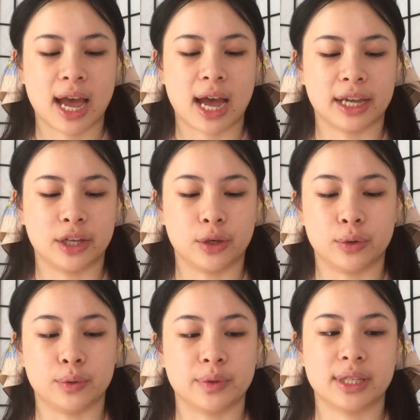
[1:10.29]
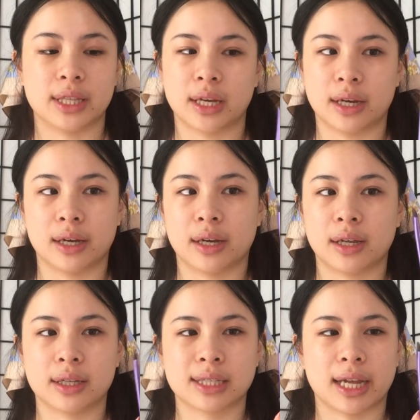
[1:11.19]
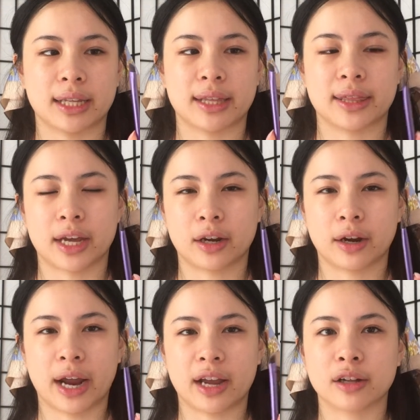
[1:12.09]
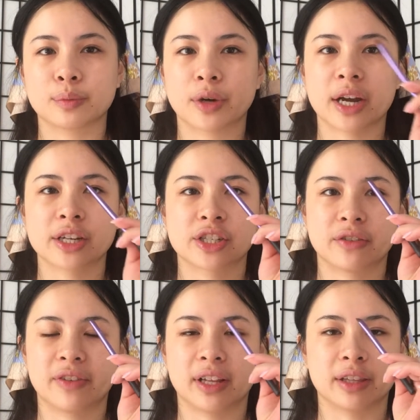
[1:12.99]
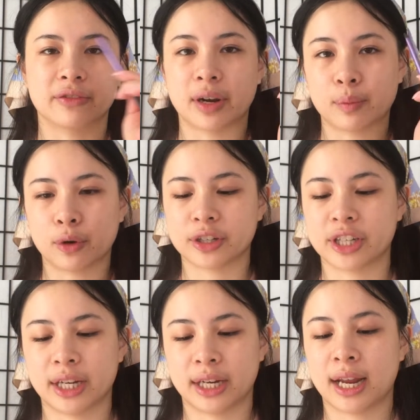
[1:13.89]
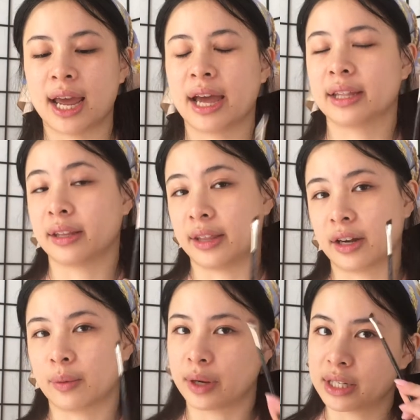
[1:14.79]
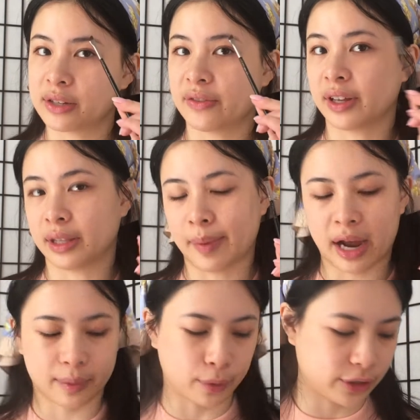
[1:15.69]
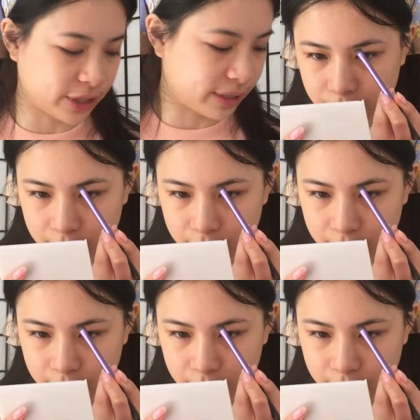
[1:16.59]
I use the slightly thicker angled brush to fill in the front portion and the thinner one to fill in the back portion.